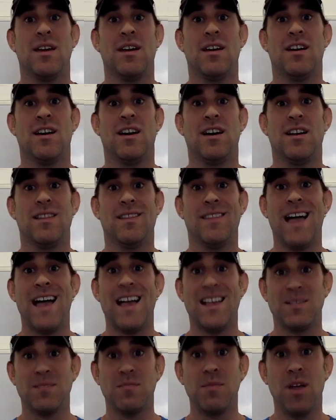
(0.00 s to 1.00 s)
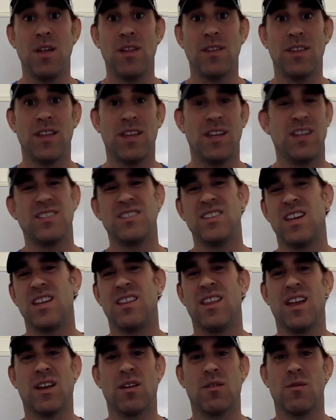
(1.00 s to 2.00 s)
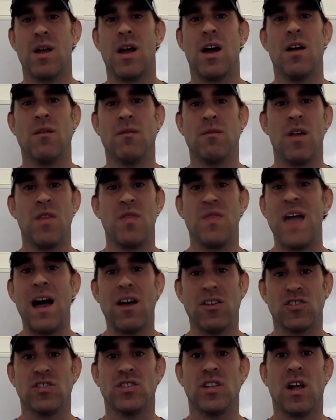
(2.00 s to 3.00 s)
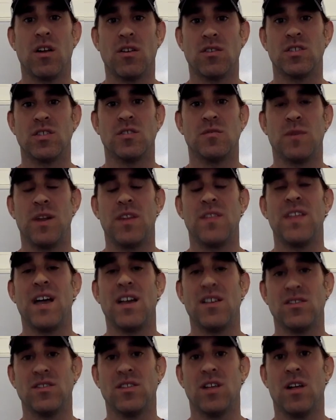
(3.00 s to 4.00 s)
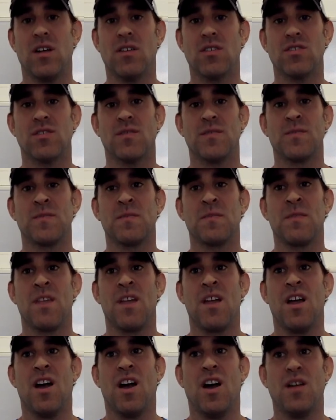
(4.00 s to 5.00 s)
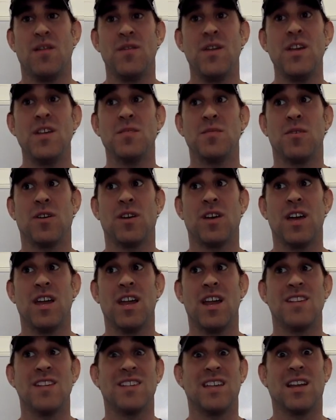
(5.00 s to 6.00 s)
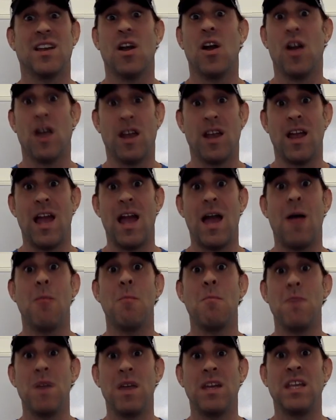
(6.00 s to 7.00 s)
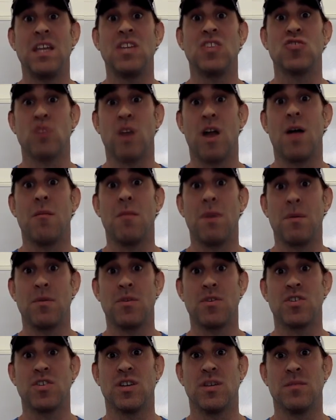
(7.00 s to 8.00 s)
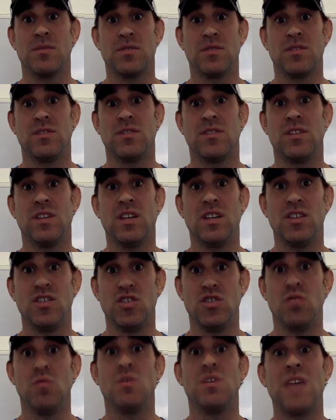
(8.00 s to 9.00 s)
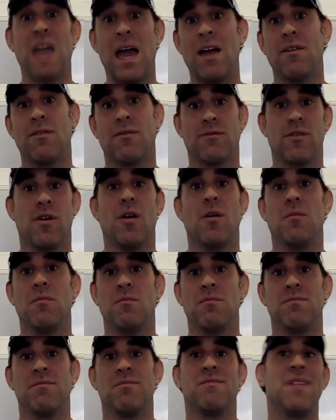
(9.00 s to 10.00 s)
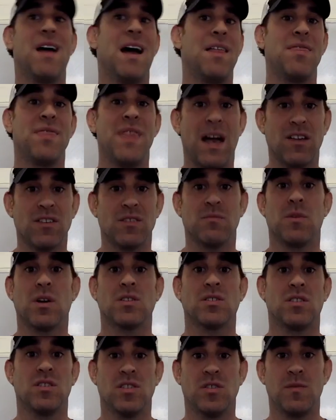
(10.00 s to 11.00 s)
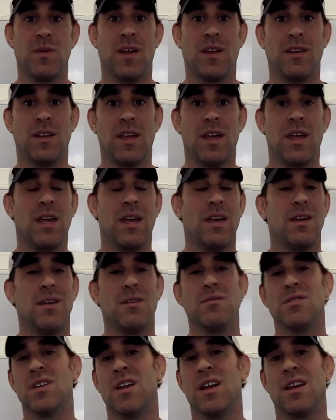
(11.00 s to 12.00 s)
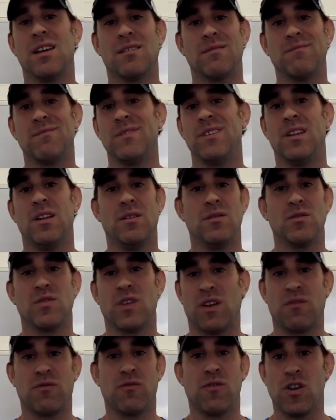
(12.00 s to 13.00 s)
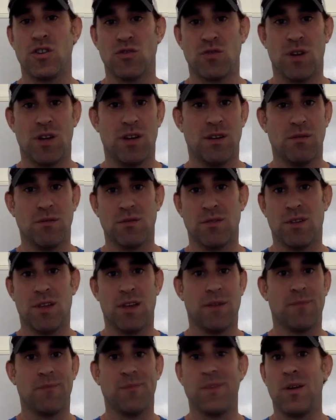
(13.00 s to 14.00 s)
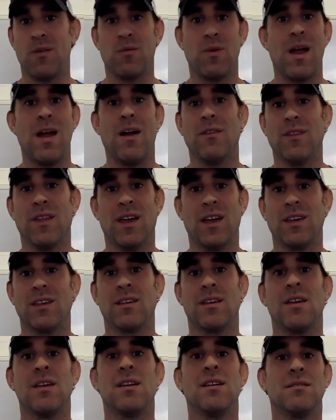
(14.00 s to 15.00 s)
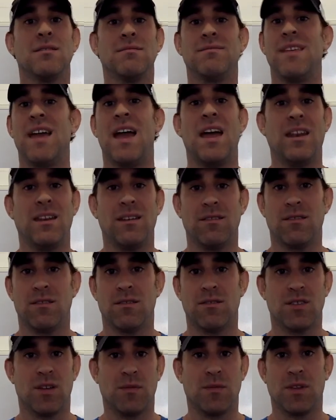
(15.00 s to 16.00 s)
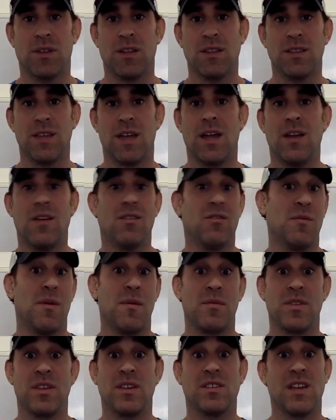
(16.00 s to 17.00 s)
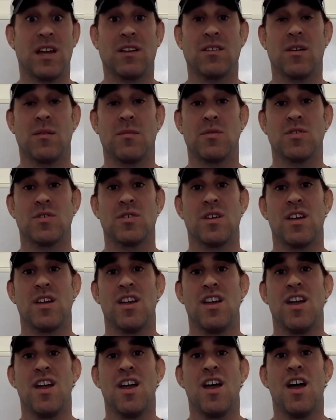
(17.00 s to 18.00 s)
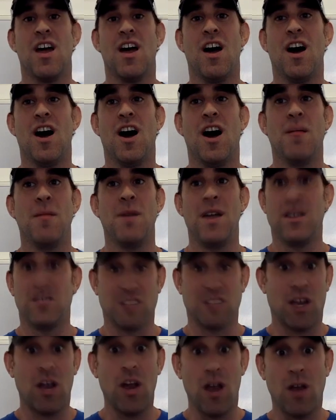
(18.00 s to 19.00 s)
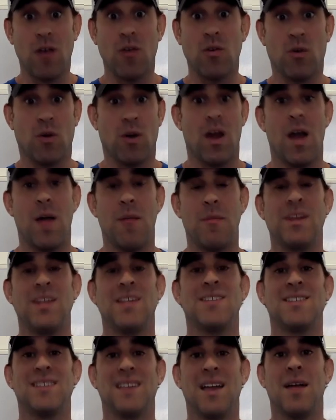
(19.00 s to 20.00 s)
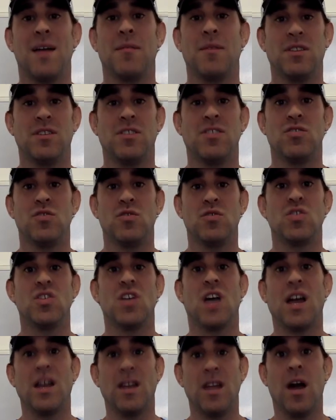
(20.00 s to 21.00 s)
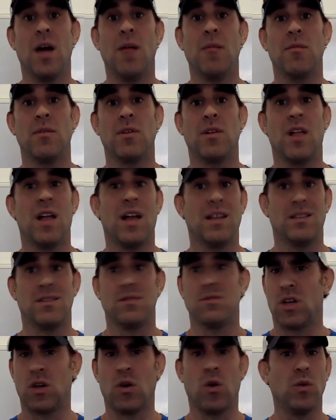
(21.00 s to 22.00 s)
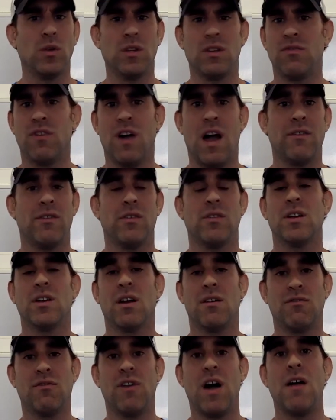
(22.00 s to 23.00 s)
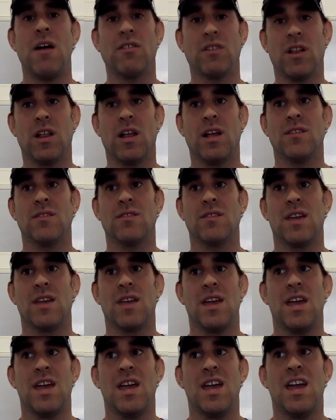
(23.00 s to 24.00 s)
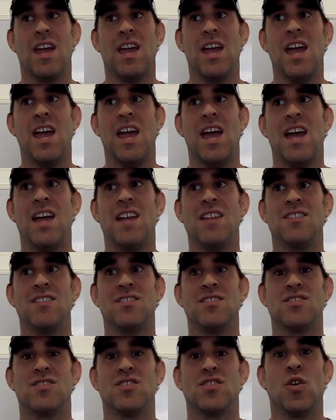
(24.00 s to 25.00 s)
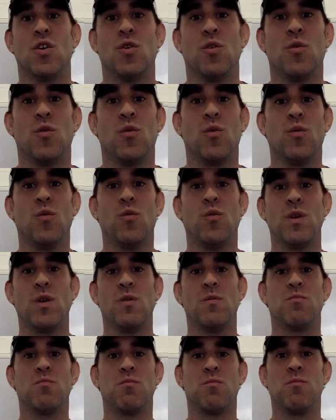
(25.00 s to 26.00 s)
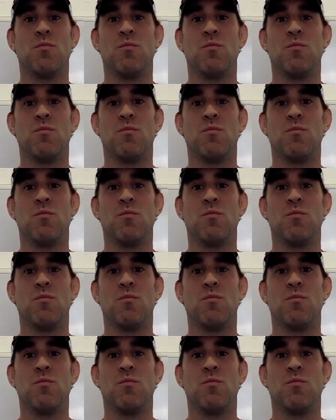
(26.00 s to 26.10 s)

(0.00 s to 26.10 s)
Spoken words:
last month? And he said like around $1,000. He spent $1,000 on Facebook. And I was like, all right, how many trial memberships did you get from that $1,000 that you spent? He was like, you know, he was like frustrated. It was like around like 10 or something like that. I don't remember the exact numbers. And I was like, all right, cool. How many did you sign up clients? He was like, only five. I only got five clients. And so we